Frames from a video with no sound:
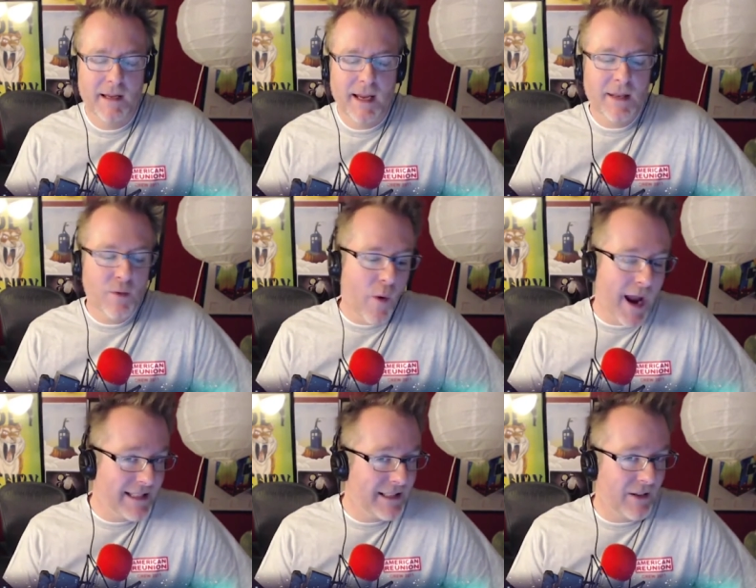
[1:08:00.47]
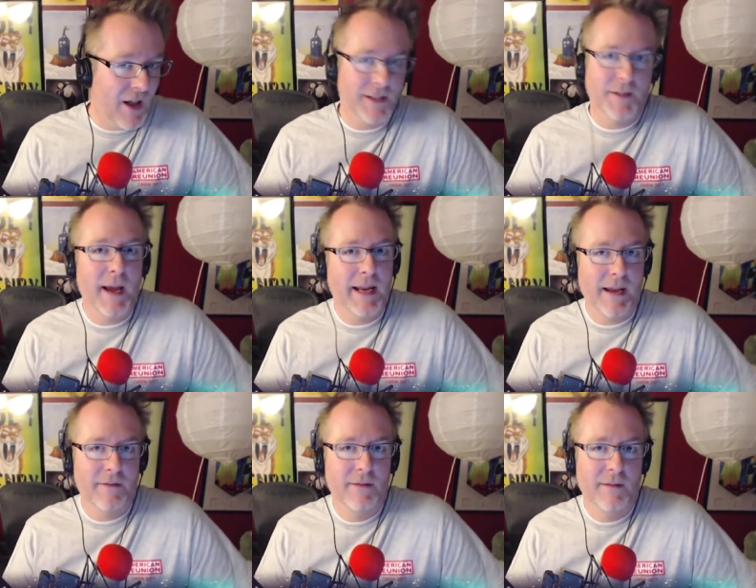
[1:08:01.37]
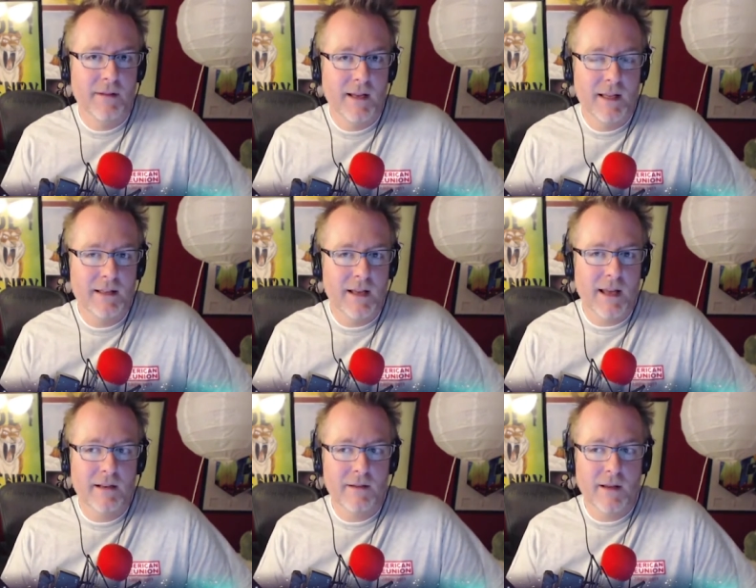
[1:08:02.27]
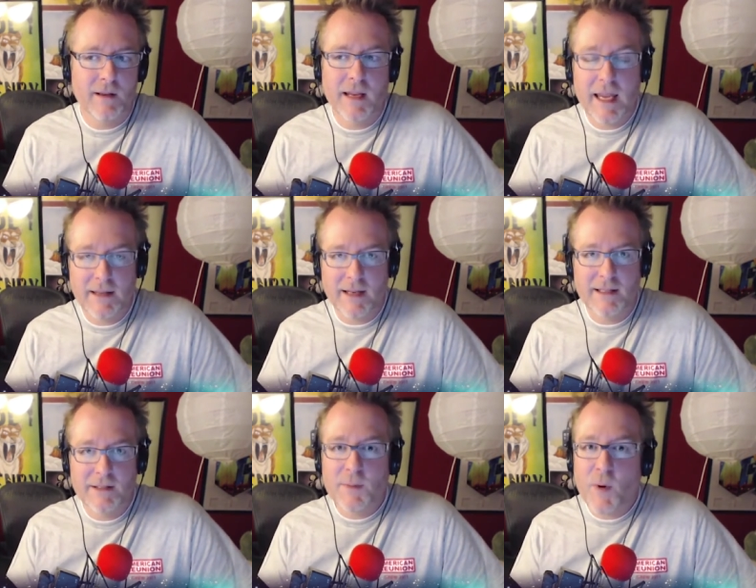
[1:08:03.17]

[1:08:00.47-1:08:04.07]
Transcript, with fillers: in the ways that Lost might have. And I, again, right. that doesn't